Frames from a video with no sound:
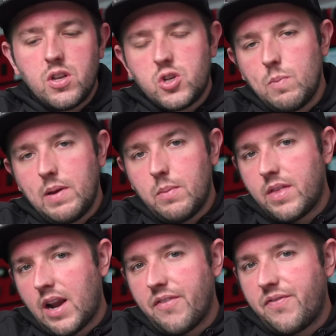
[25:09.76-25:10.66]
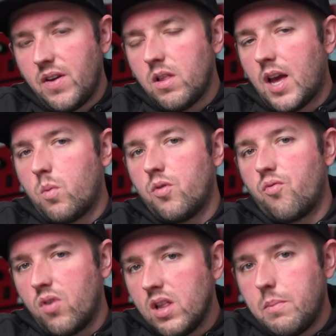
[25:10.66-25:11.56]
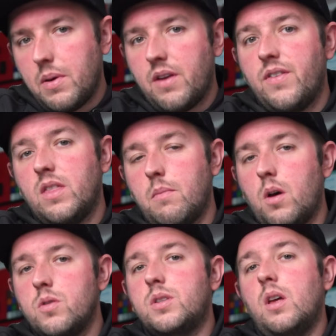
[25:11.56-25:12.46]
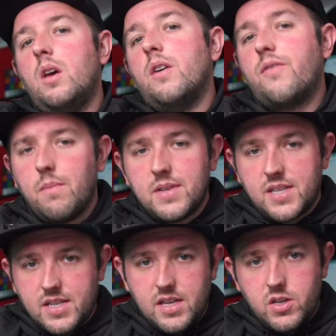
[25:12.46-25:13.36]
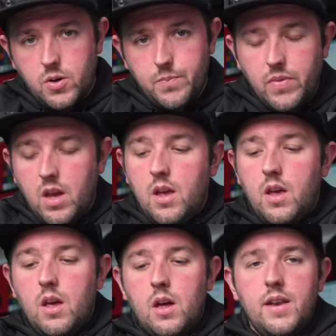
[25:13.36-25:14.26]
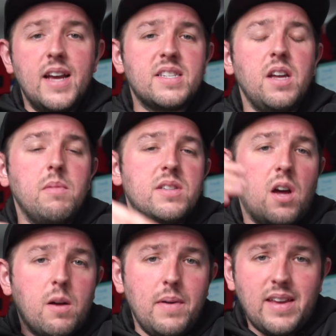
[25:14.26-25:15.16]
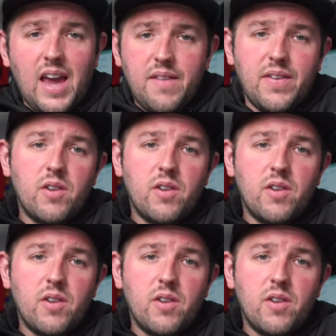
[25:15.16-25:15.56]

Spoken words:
are the two people that I feel like would really benefit the most from the 62. Next up, let's talk about the Cafe